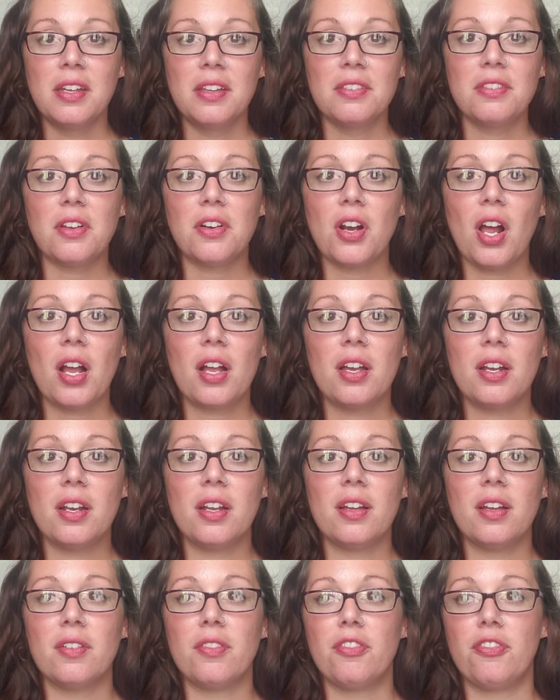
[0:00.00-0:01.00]
They're not going
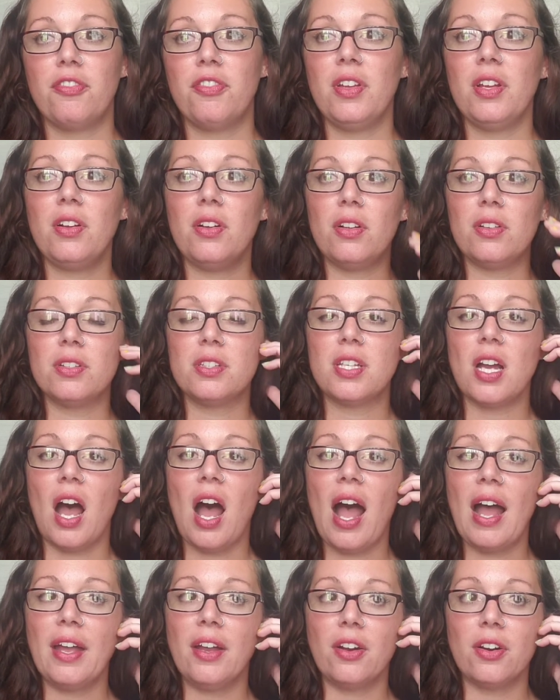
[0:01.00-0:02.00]
to feel
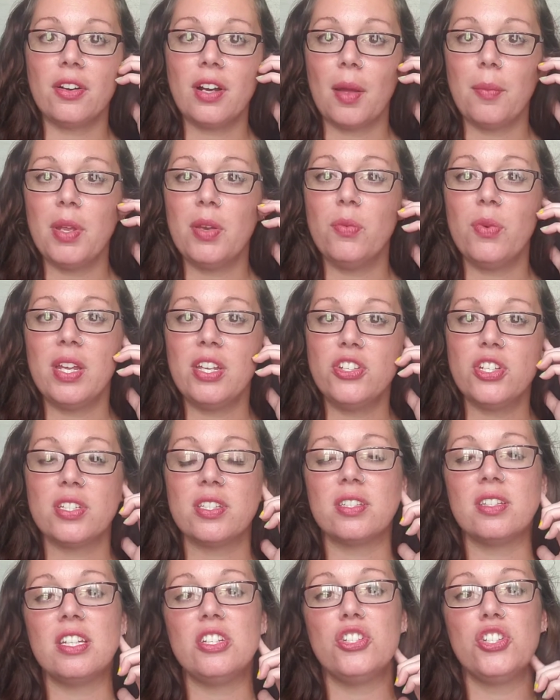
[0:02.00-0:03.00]
tired. We
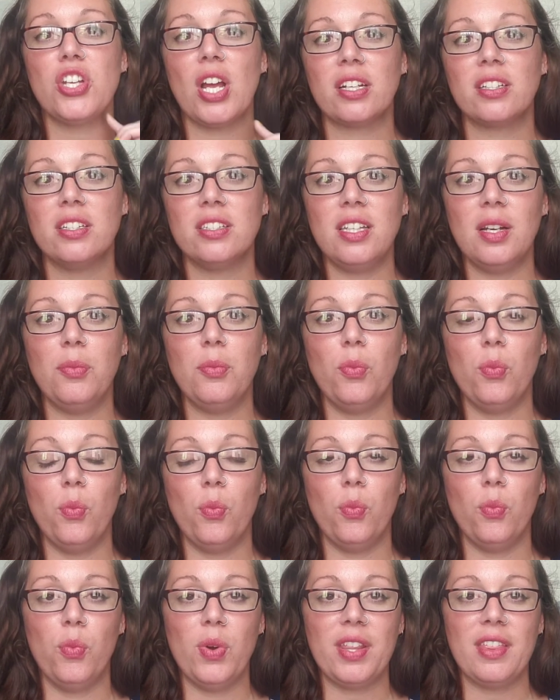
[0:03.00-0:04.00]
just injected them
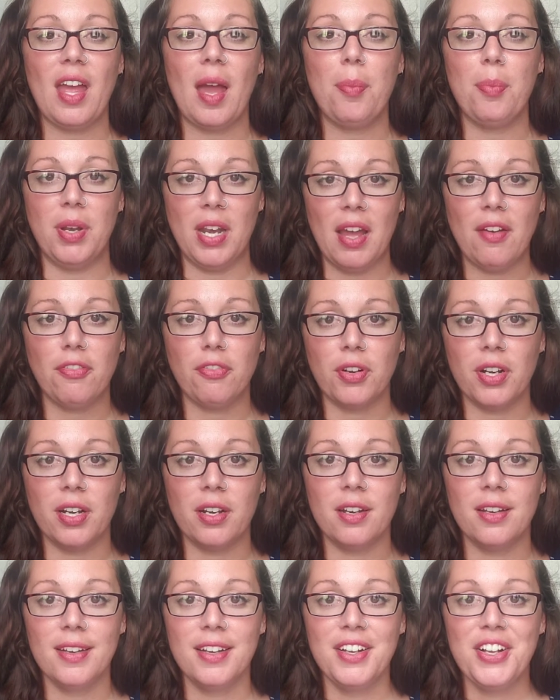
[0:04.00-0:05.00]
with
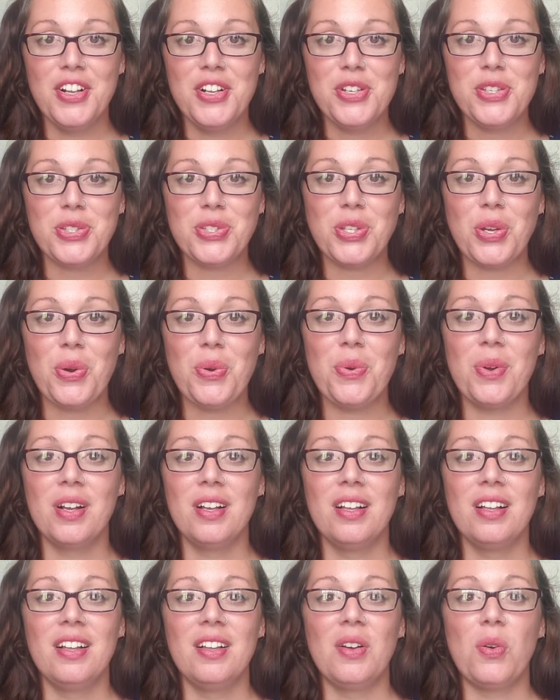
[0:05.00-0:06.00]
epinephrine. So
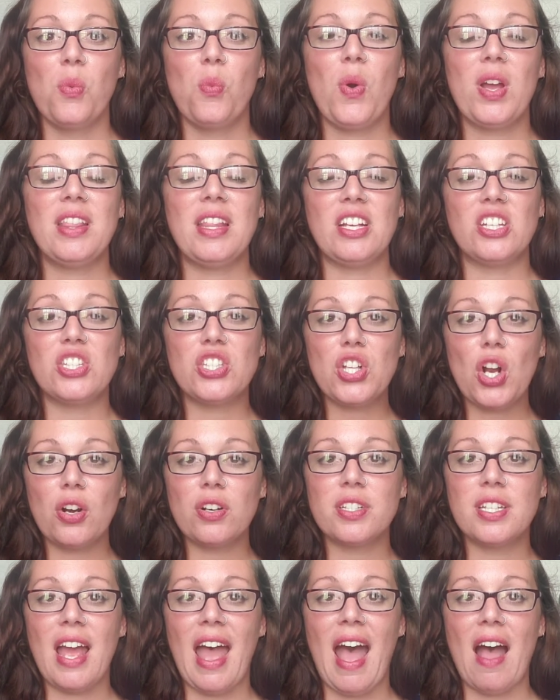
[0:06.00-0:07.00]
when they
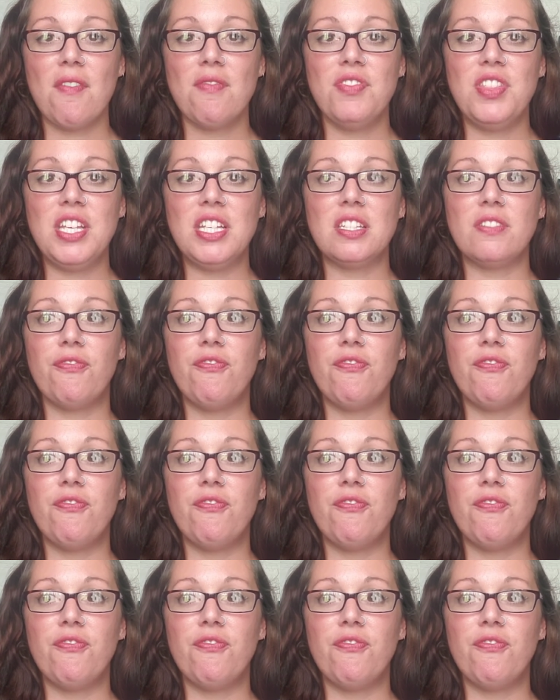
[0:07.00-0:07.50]
start to have these